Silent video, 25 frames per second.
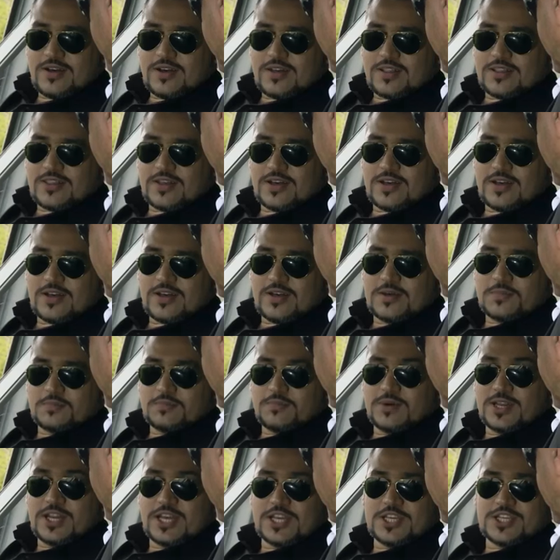The
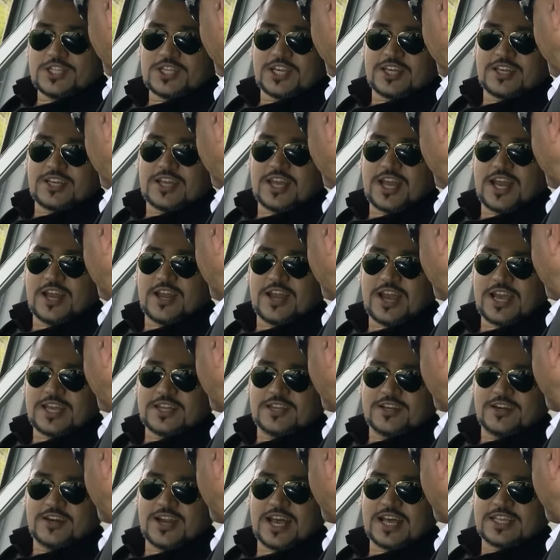Malaysian
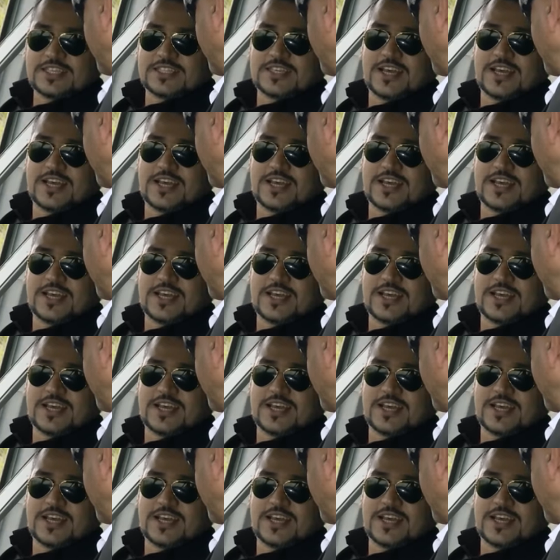airliner has